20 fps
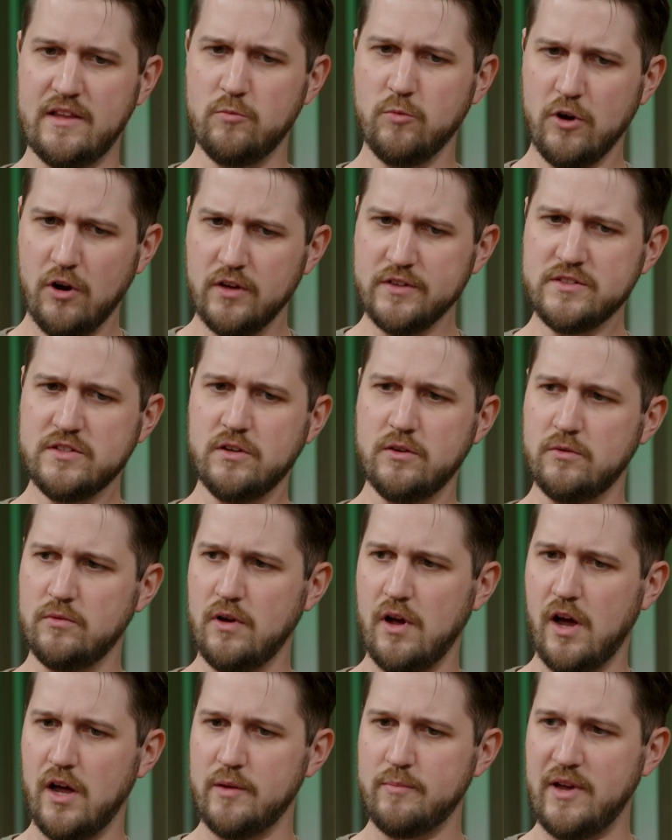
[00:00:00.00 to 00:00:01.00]
we're also
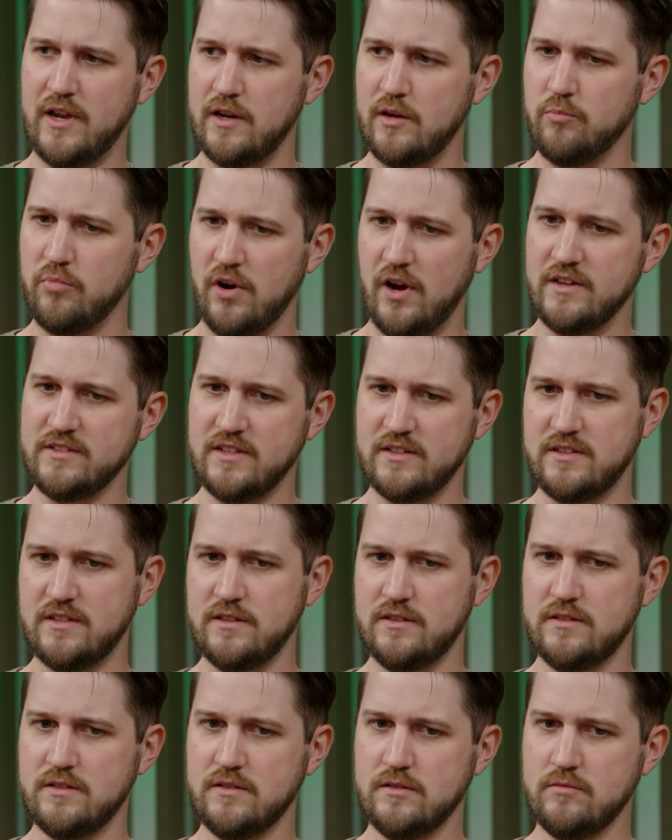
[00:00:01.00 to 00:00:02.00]
automating
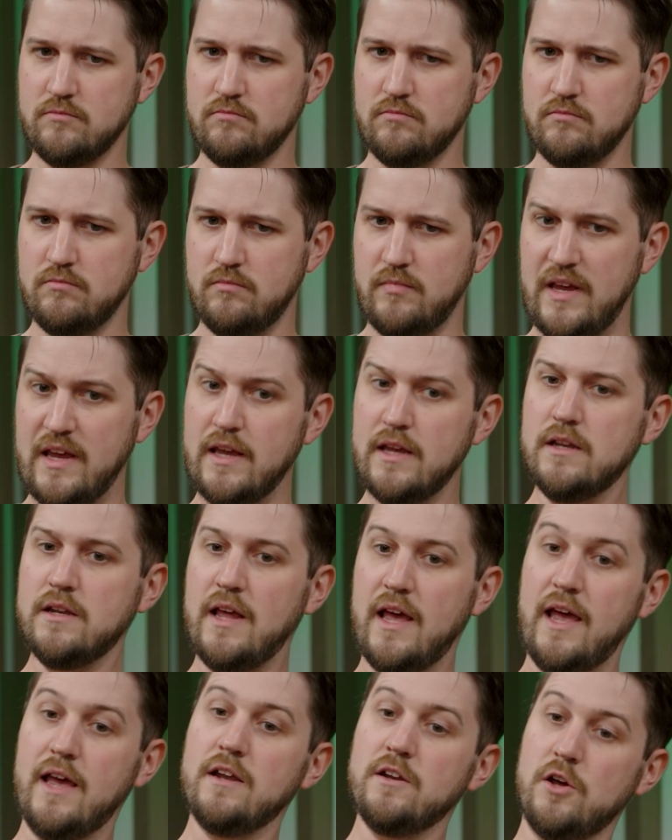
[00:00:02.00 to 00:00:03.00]
processes in
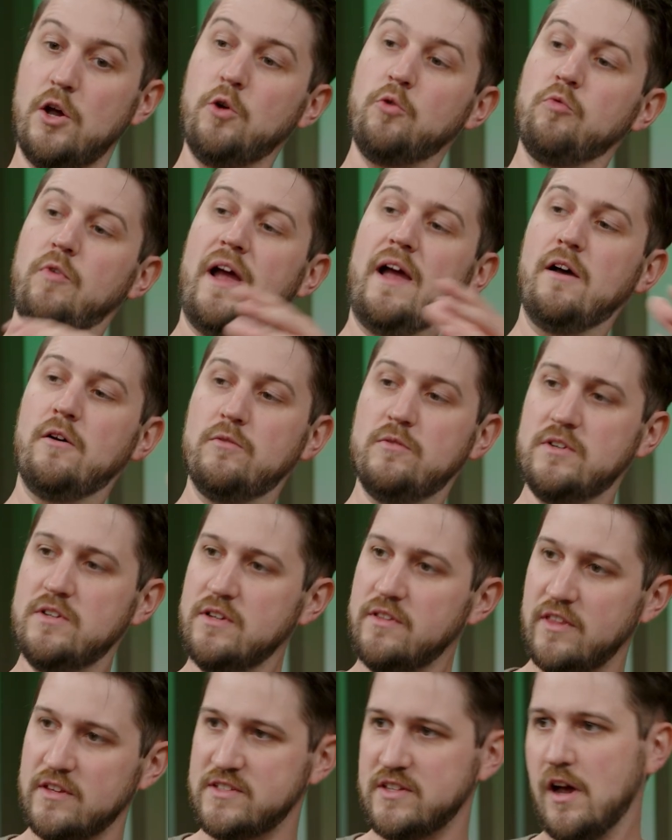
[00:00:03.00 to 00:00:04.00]
and around
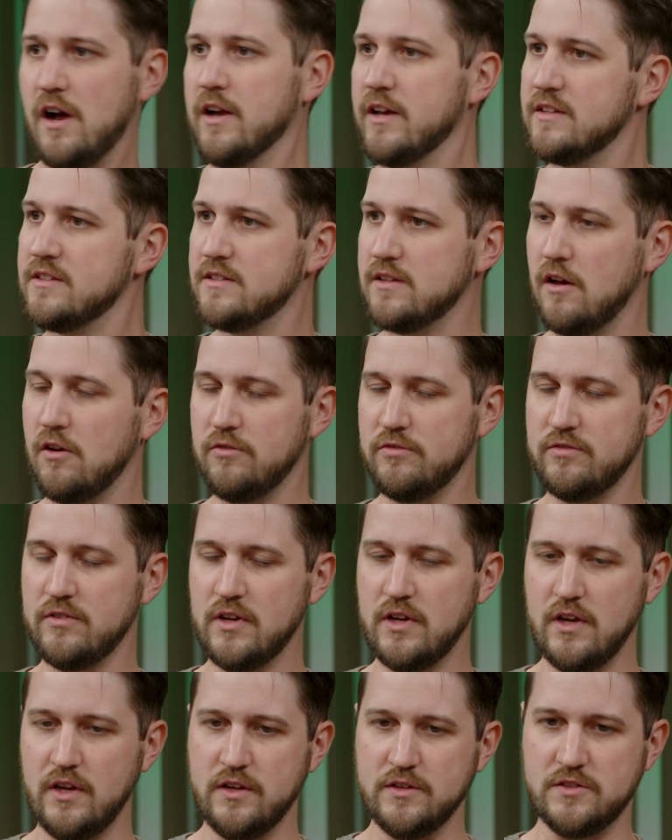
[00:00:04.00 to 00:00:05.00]
the SOC itself,
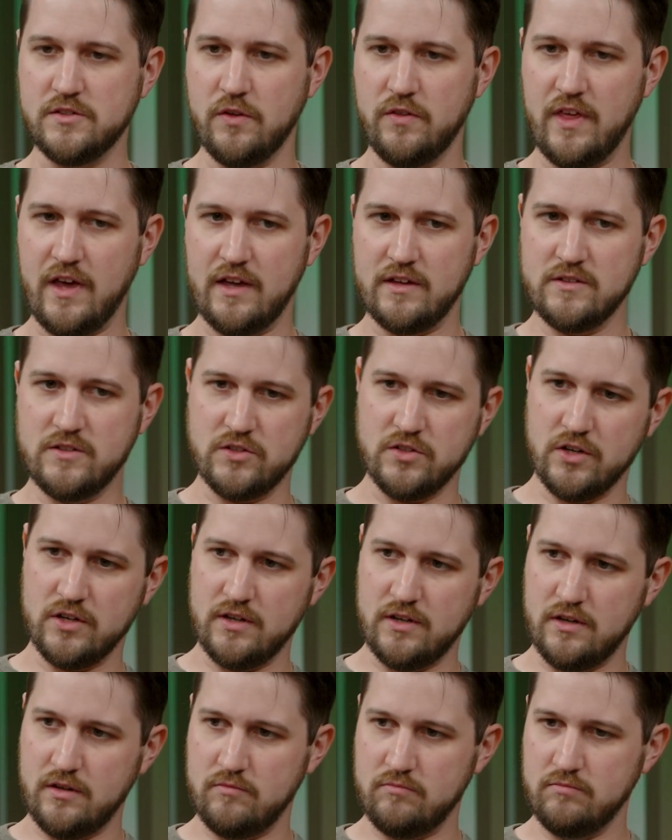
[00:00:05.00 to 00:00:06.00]
so that
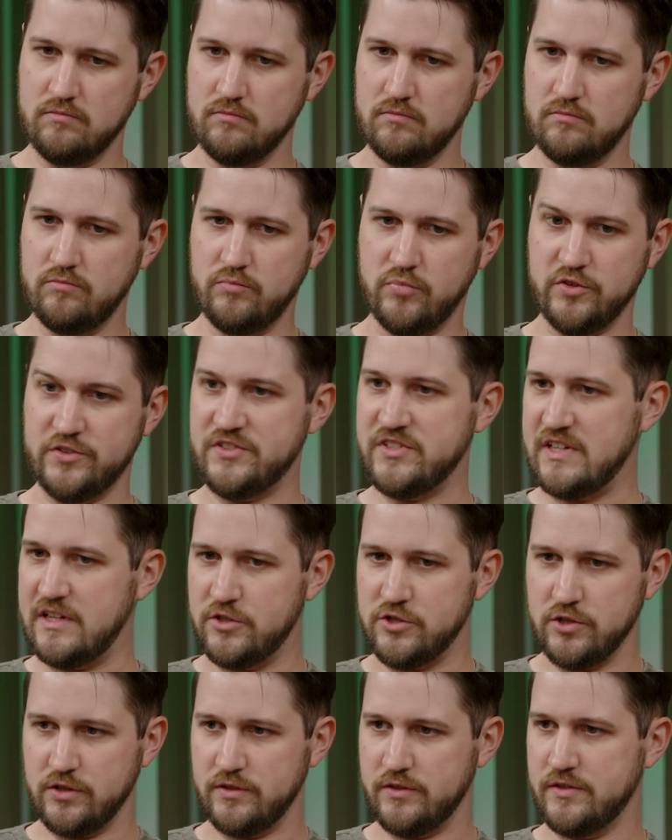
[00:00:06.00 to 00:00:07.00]
certain
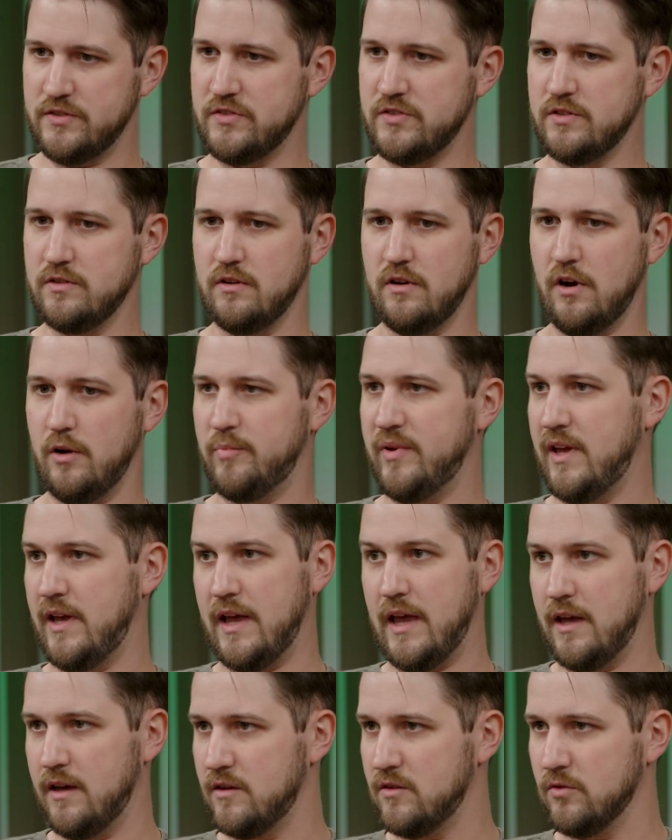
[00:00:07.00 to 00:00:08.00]
procedures are being
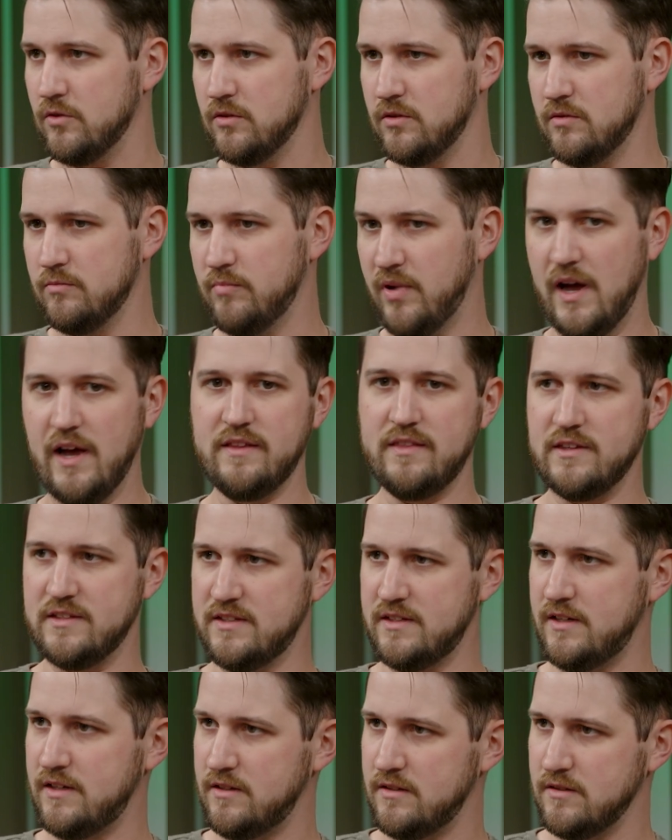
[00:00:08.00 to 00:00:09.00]
handled behind the
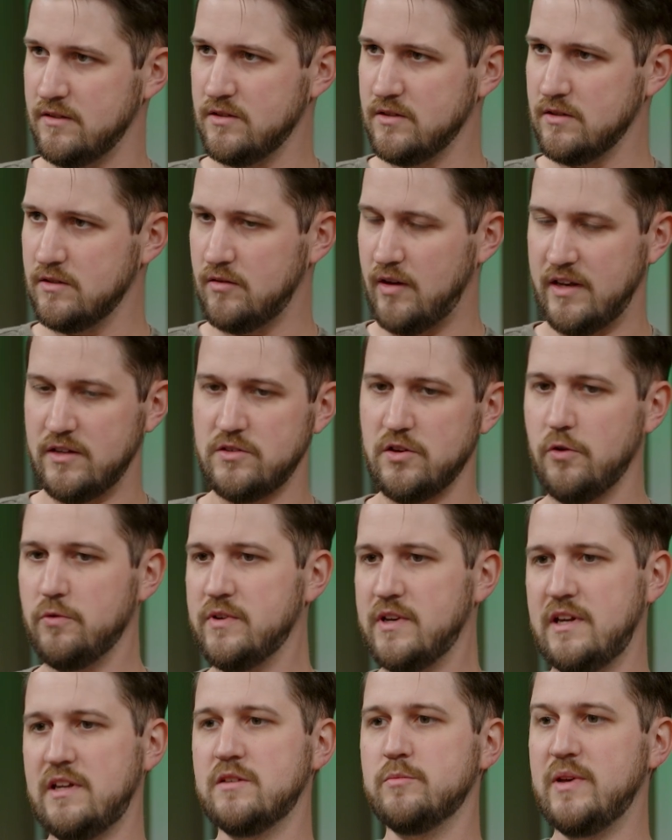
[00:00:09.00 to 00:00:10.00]
scenes and don't
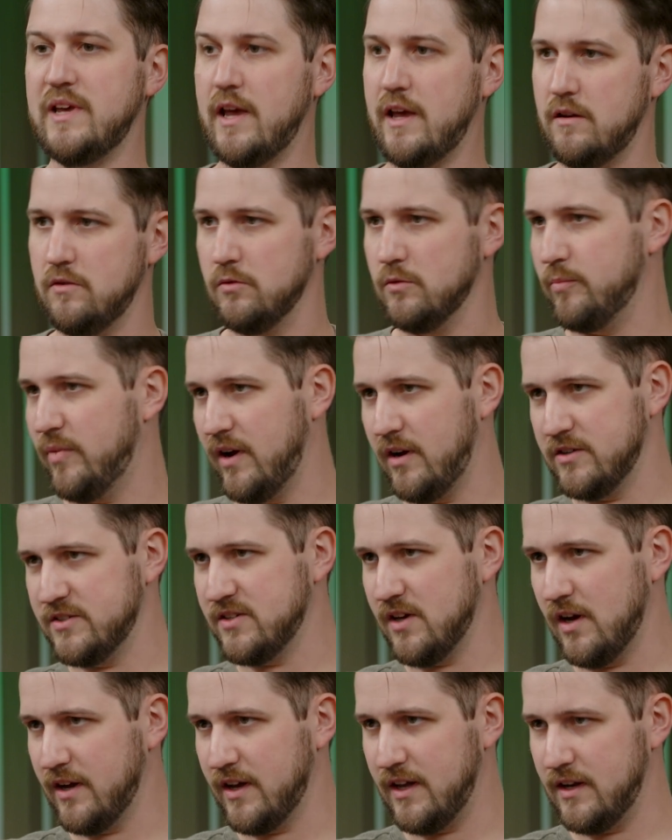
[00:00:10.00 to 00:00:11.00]
need to be handled by our
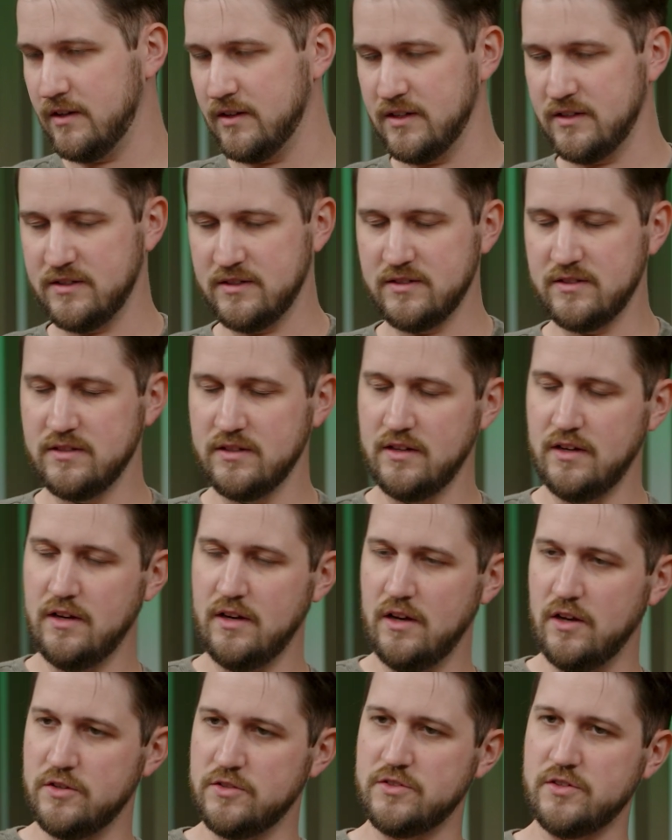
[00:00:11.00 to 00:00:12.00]
SOC analysts.
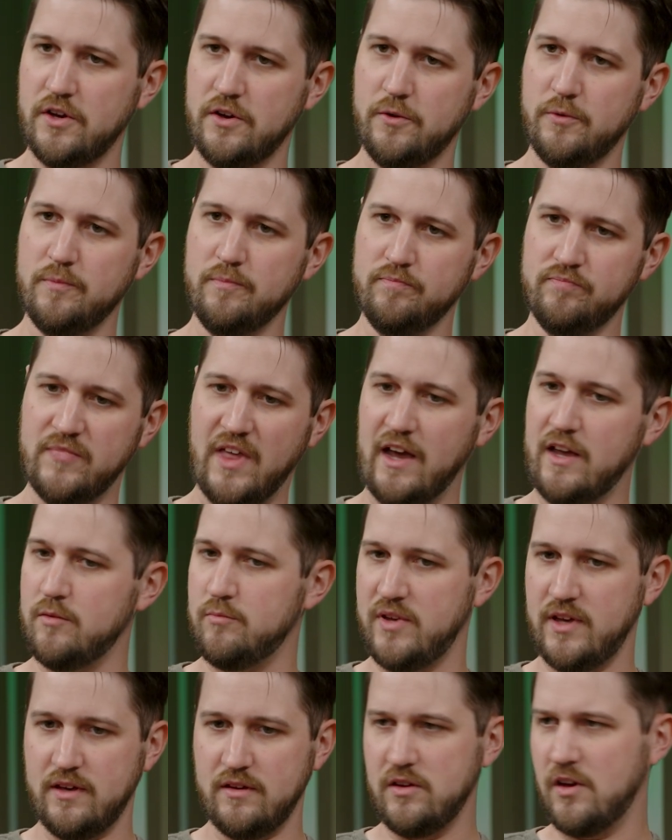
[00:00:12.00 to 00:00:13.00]
So that can
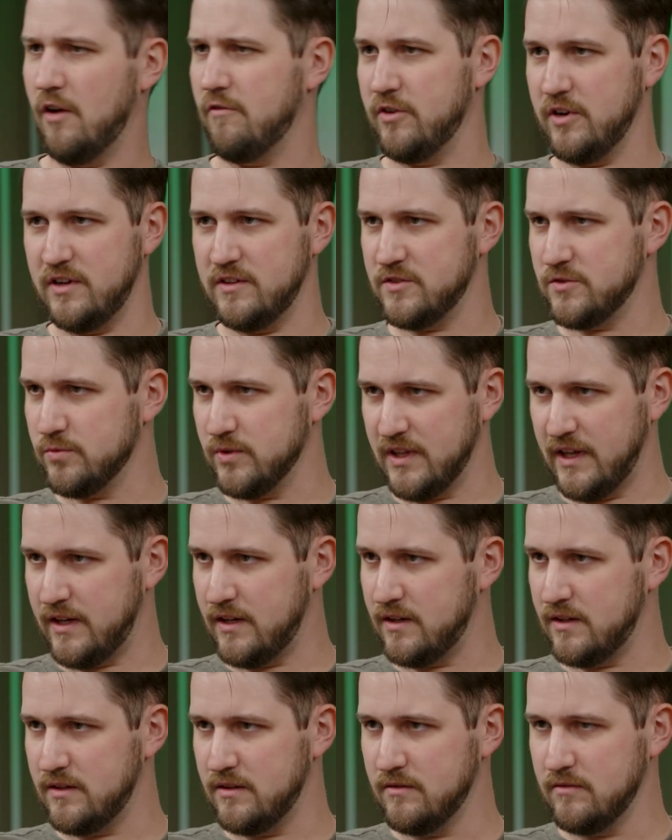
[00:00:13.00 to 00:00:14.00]
be governance
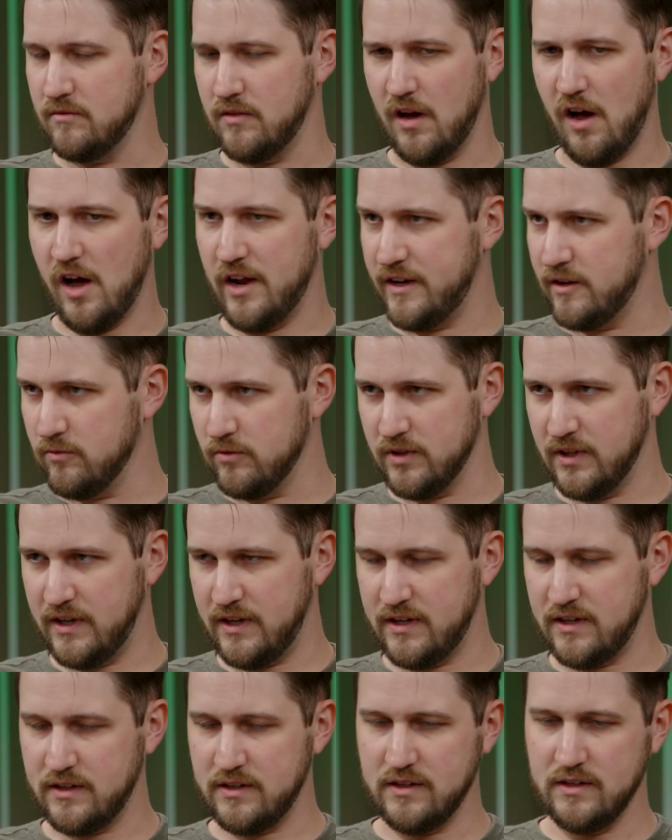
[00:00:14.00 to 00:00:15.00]
related, audit
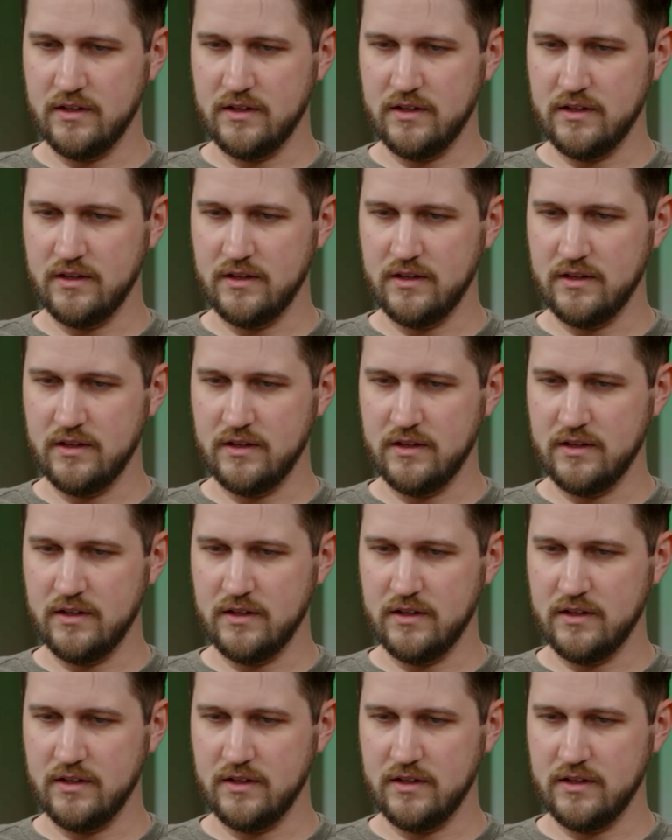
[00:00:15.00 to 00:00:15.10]
related,